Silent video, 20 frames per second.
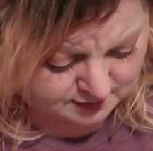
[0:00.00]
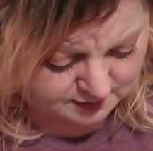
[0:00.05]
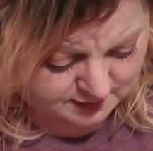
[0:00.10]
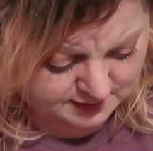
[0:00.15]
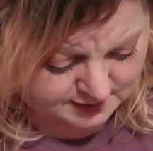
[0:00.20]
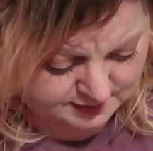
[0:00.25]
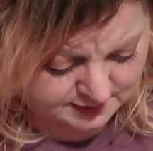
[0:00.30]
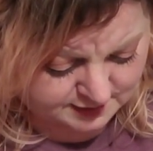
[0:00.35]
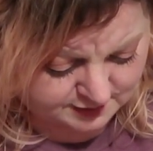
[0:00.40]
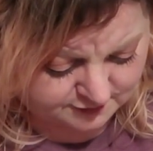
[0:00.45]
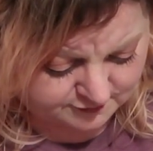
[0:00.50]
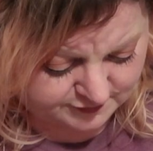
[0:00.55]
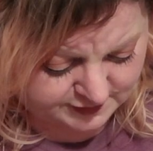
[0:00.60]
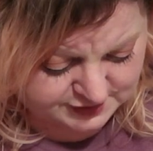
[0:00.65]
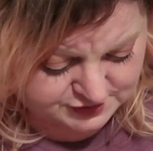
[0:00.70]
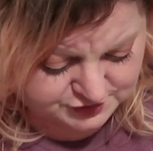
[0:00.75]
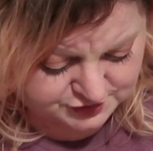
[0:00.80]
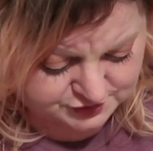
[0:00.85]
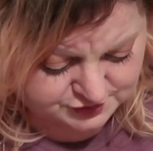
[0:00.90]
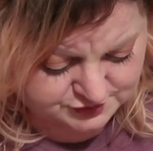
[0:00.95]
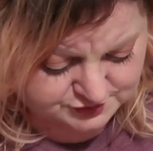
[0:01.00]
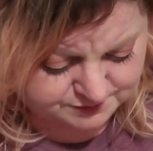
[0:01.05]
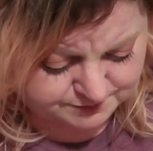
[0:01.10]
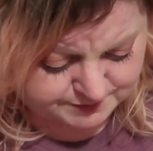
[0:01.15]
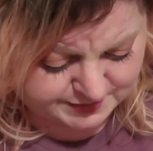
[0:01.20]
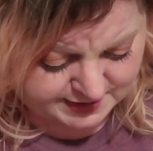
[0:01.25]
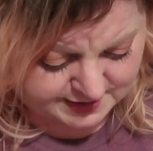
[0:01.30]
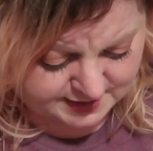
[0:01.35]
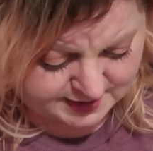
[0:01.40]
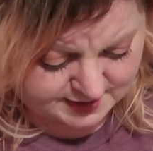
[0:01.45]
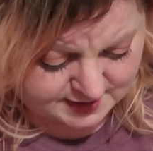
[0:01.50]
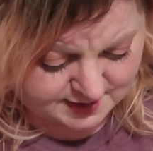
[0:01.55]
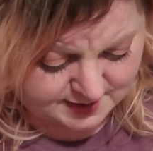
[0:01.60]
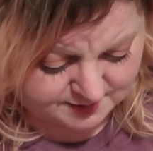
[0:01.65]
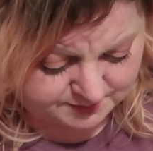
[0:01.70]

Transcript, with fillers: London features Bea,